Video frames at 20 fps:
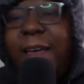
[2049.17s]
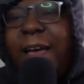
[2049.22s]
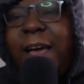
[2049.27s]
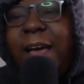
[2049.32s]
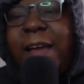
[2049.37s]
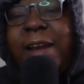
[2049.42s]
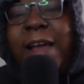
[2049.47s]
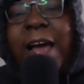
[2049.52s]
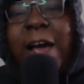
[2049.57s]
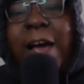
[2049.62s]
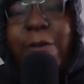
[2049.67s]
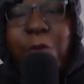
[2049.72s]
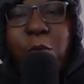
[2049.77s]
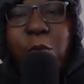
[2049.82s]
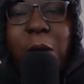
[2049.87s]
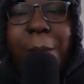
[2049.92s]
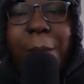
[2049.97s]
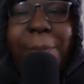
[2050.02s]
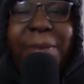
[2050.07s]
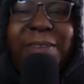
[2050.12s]
and Aaron
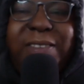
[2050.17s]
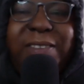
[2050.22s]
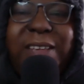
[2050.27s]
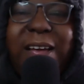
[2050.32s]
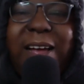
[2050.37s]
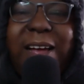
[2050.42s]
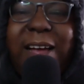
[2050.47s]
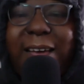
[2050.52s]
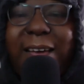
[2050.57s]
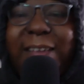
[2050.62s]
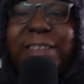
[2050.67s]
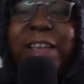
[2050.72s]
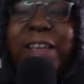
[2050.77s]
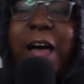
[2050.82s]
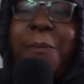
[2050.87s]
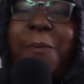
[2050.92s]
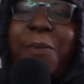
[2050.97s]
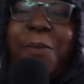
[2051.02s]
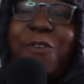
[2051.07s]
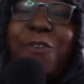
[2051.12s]
Wan-Bissaka is
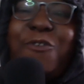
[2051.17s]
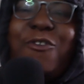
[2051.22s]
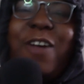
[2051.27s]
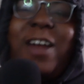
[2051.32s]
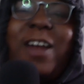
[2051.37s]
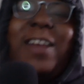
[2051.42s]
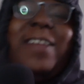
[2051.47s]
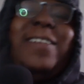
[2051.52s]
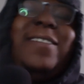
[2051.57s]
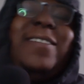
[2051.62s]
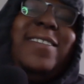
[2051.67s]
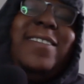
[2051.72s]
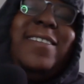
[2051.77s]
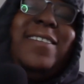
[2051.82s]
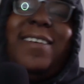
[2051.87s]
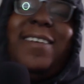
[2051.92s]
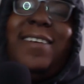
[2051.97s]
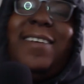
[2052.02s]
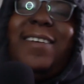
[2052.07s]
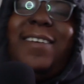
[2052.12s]
up and running
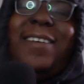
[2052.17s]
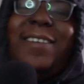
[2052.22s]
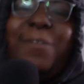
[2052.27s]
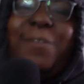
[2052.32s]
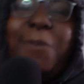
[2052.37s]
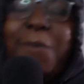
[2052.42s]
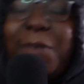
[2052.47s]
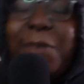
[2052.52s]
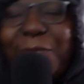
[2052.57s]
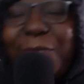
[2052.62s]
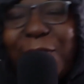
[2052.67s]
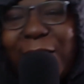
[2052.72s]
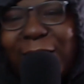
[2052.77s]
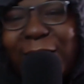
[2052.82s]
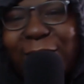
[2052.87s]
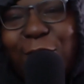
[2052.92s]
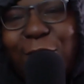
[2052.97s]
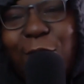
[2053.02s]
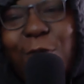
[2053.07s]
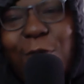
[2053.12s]
with his
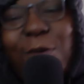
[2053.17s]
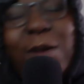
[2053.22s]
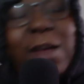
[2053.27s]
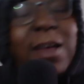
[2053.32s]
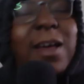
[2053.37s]
first goal.